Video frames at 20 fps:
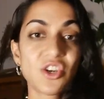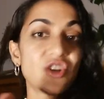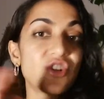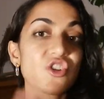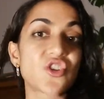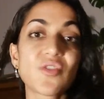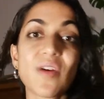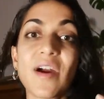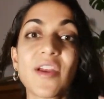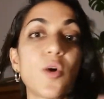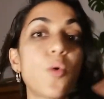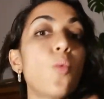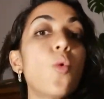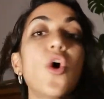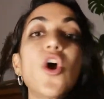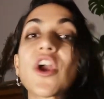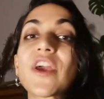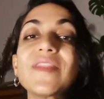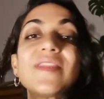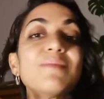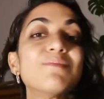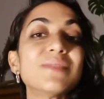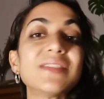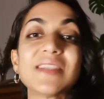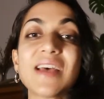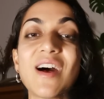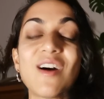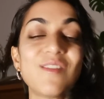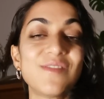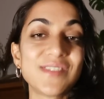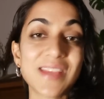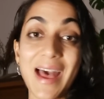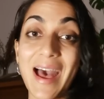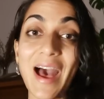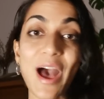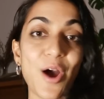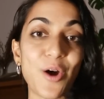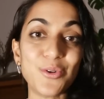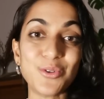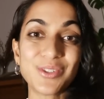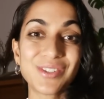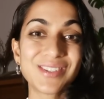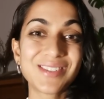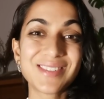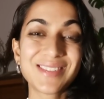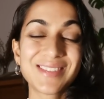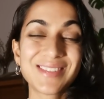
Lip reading: trying to work themselves out,